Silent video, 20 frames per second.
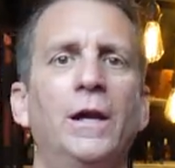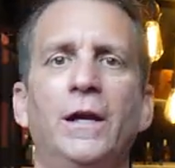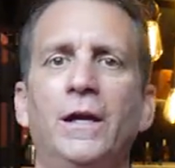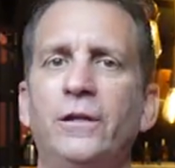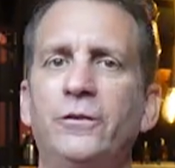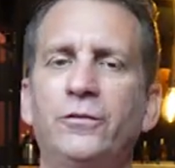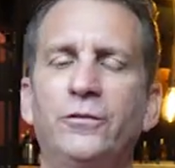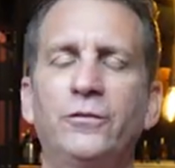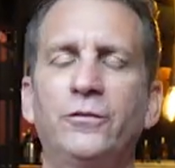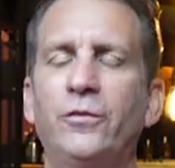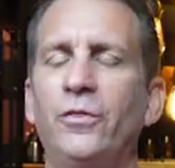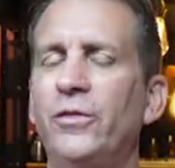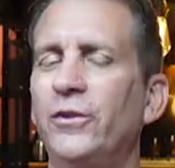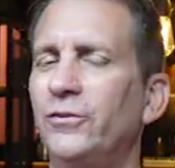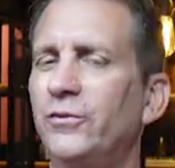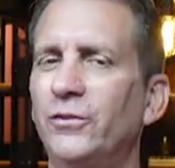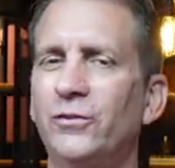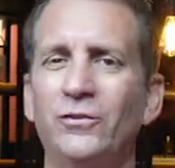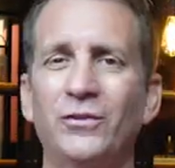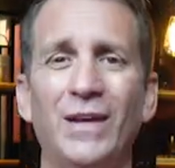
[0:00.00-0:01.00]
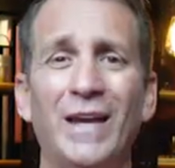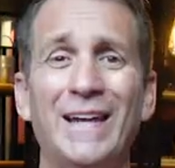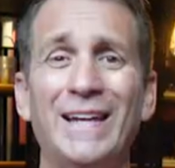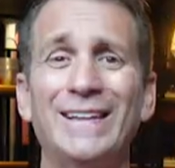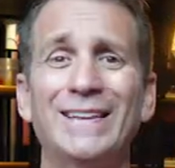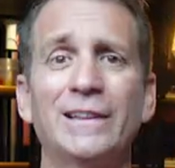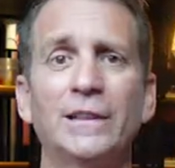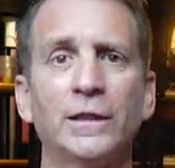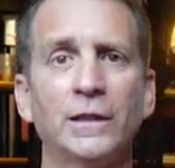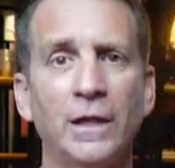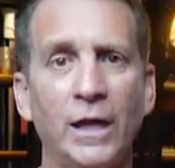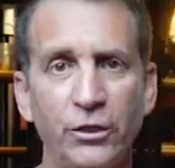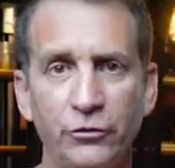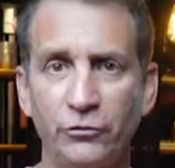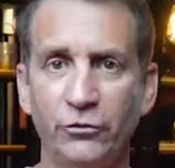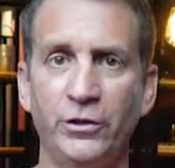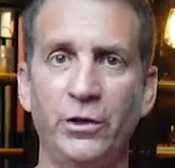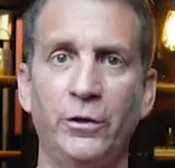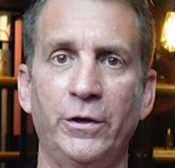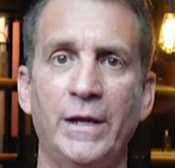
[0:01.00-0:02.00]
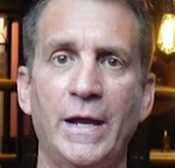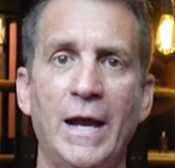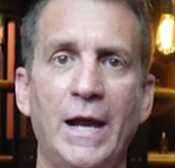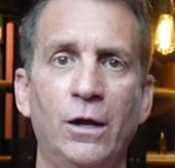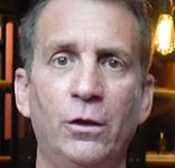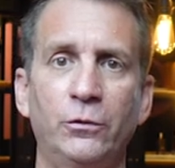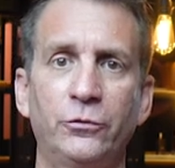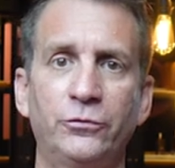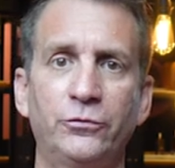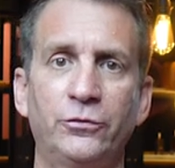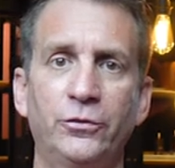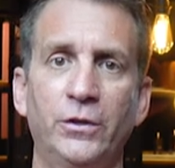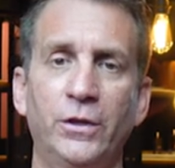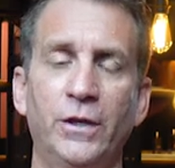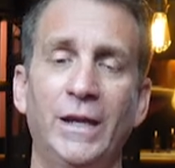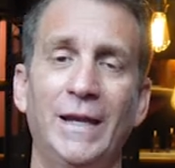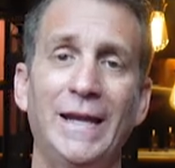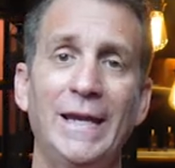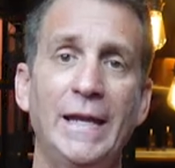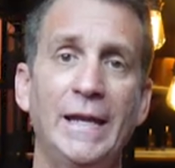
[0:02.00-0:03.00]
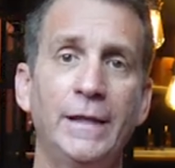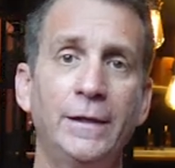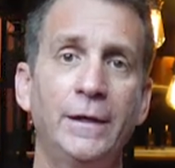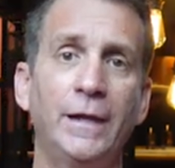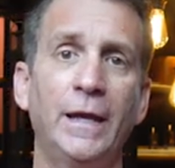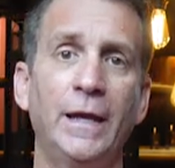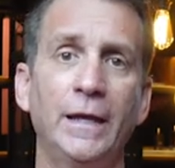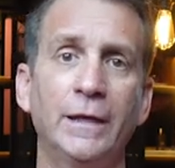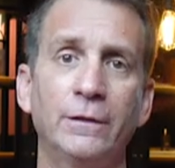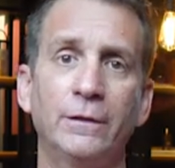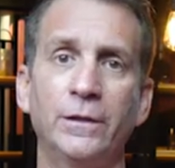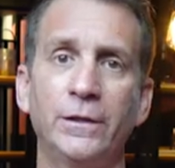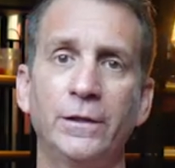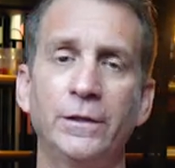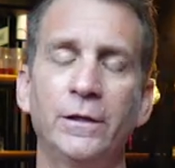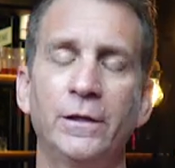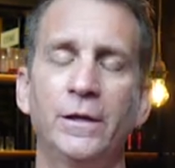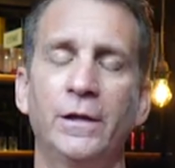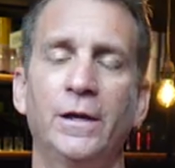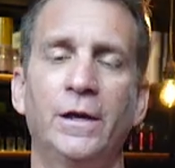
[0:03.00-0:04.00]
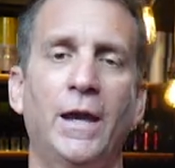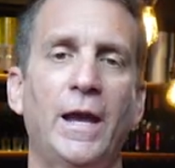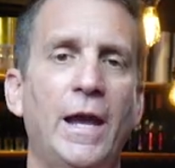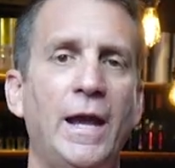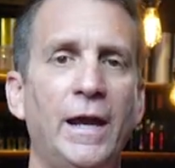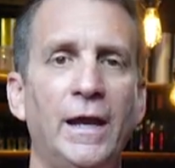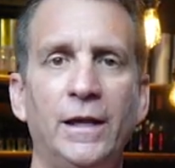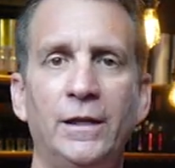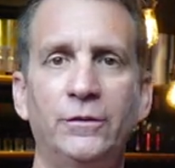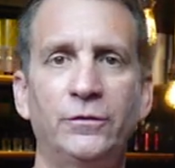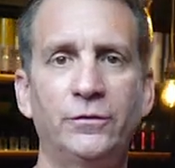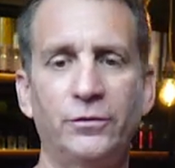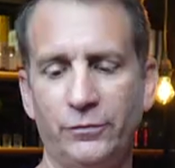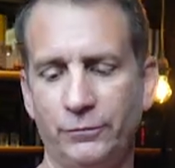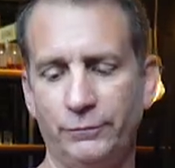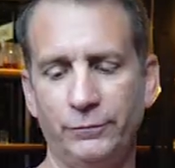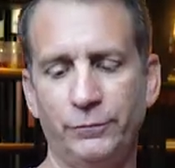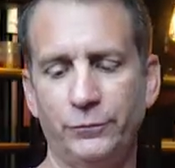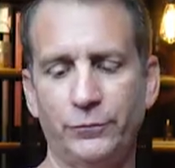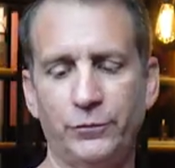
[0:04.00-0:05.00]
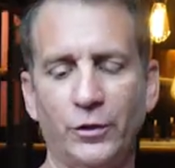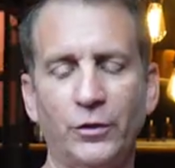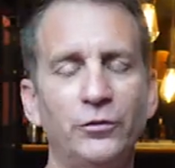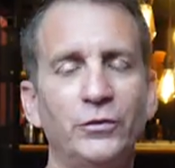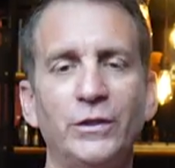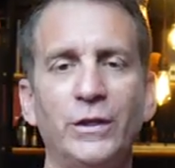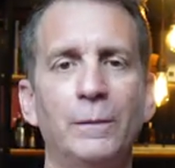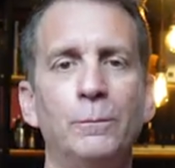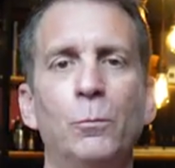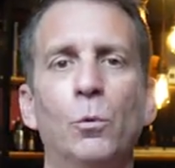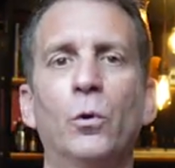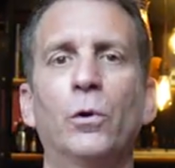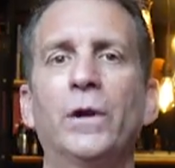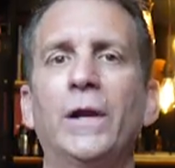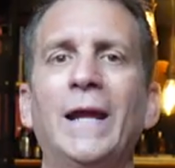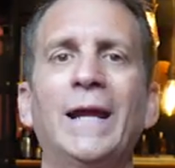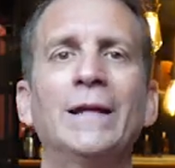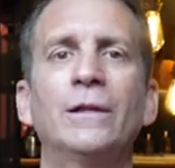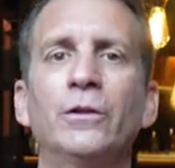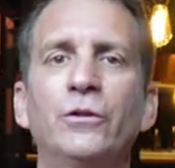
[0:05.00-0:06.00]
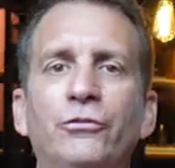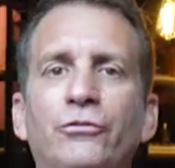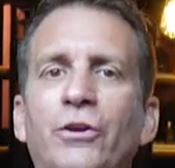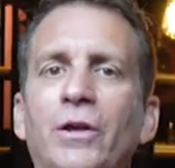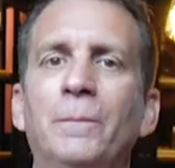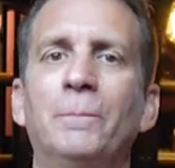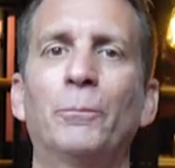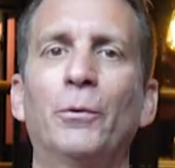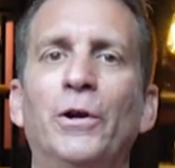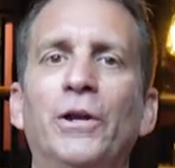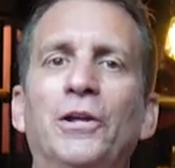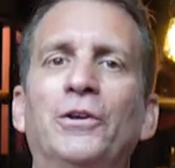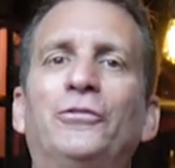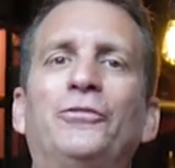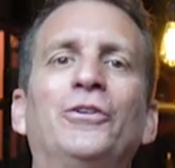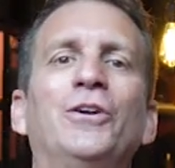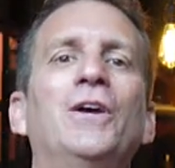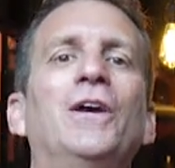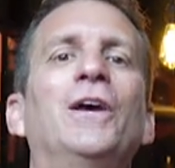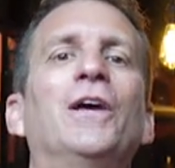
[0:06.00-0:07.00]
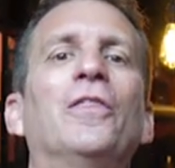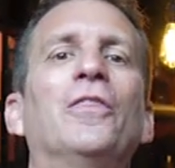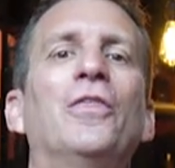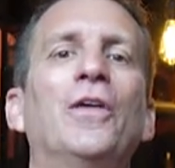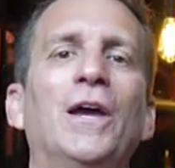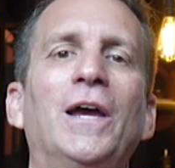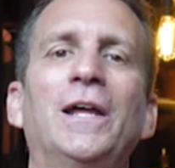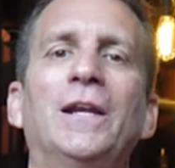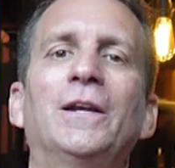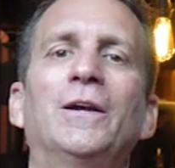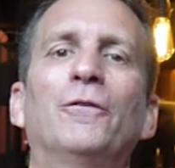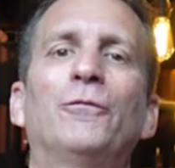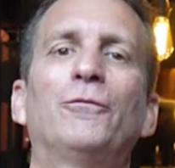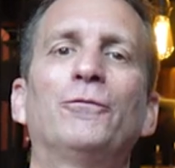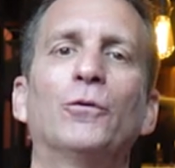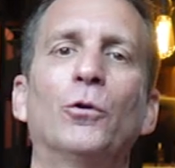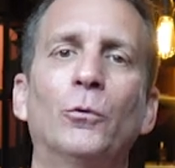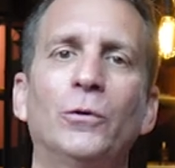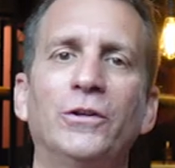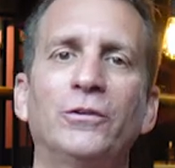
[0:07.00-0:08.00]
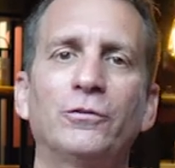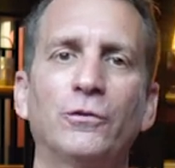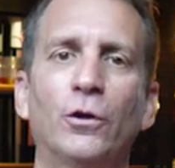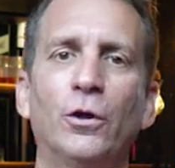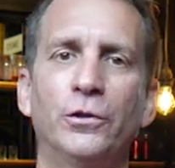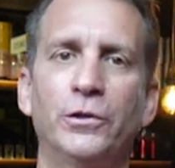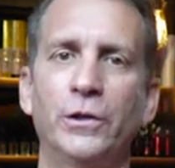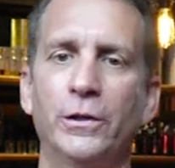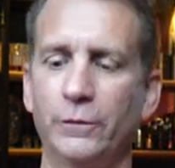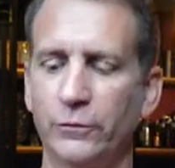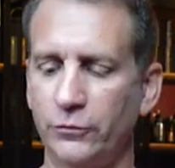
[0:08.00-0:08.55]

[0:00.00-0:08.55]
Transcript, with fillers: It's, this is a legendary house in England and doesn't get more English and British than Floris London.